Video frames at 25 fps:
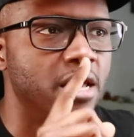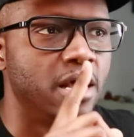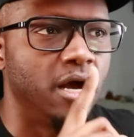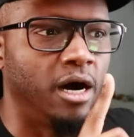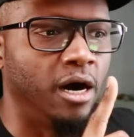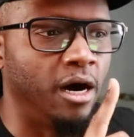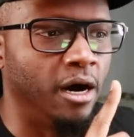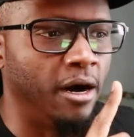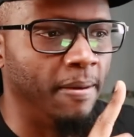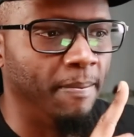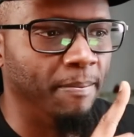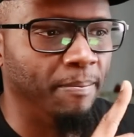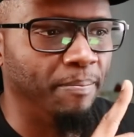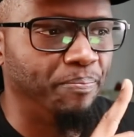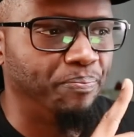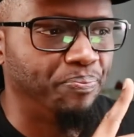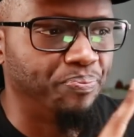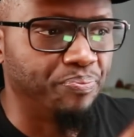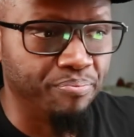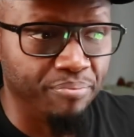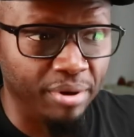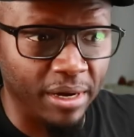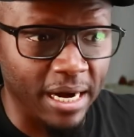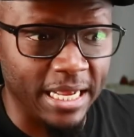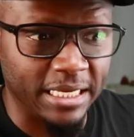
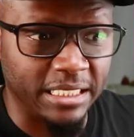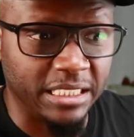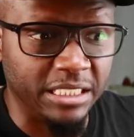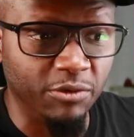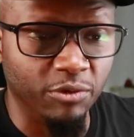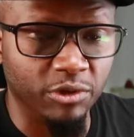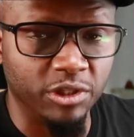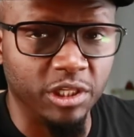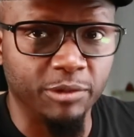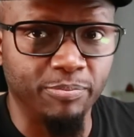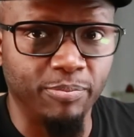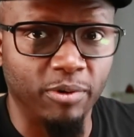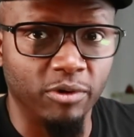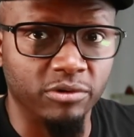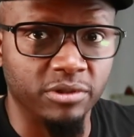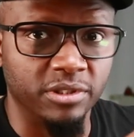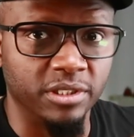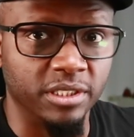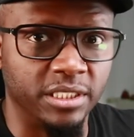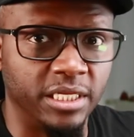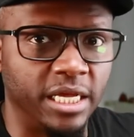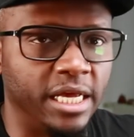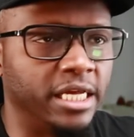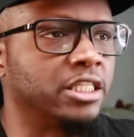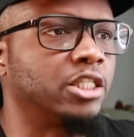But I see what this person
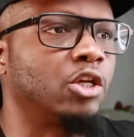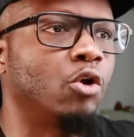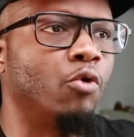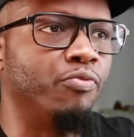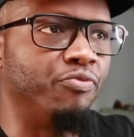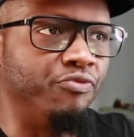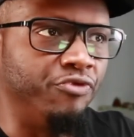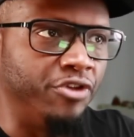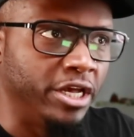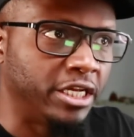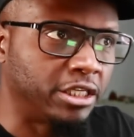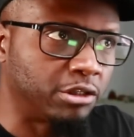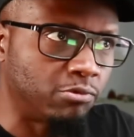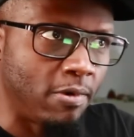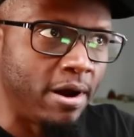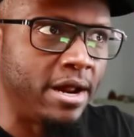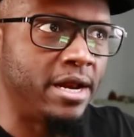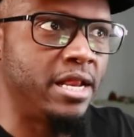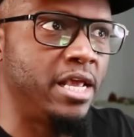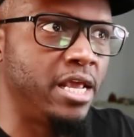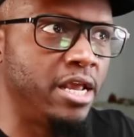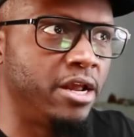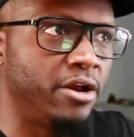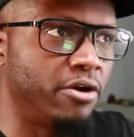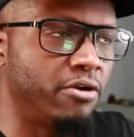is saying. So this right
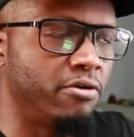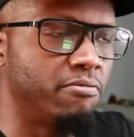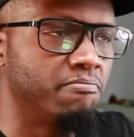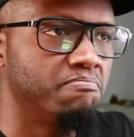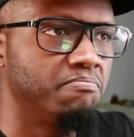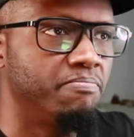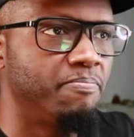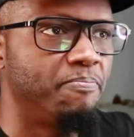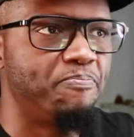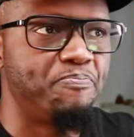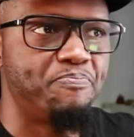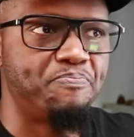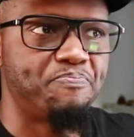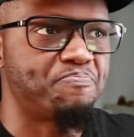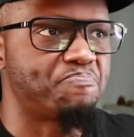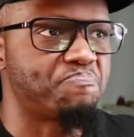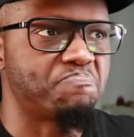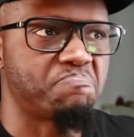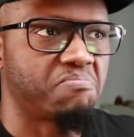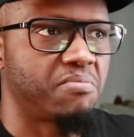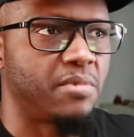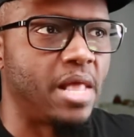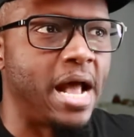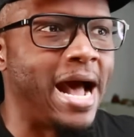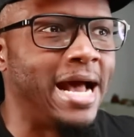here,
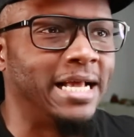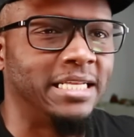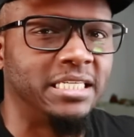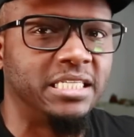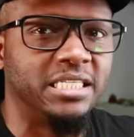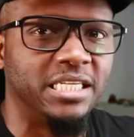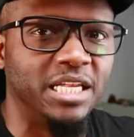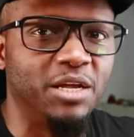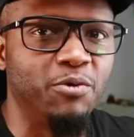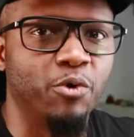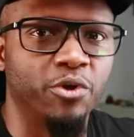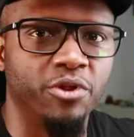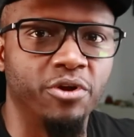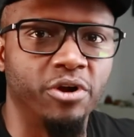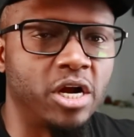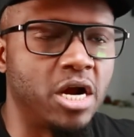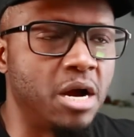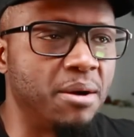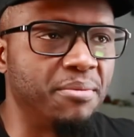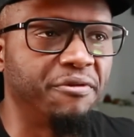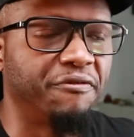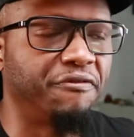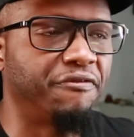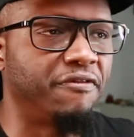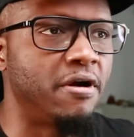I see where they're
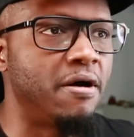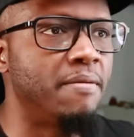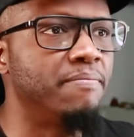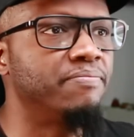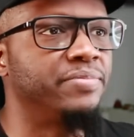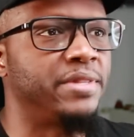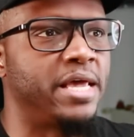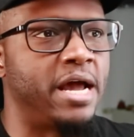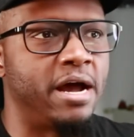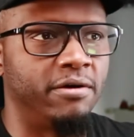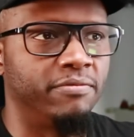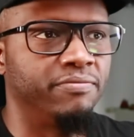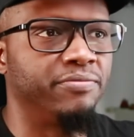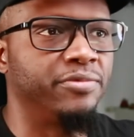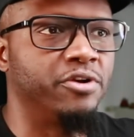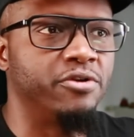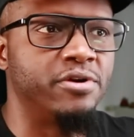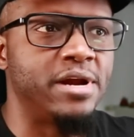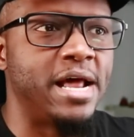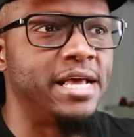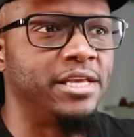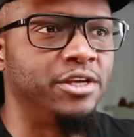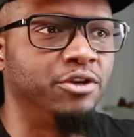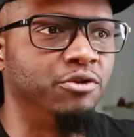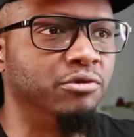coming from. Now, they're
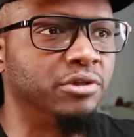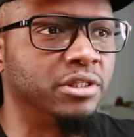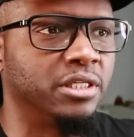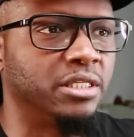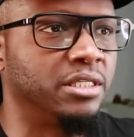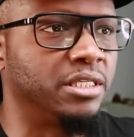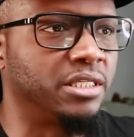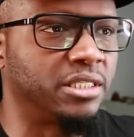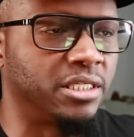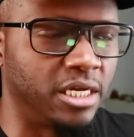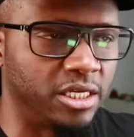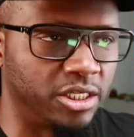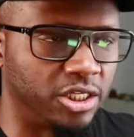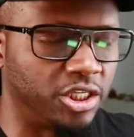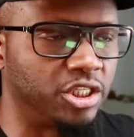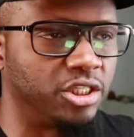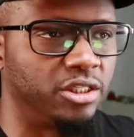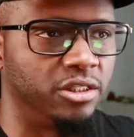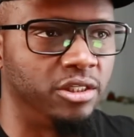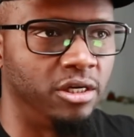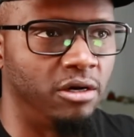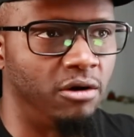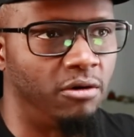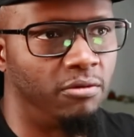not using such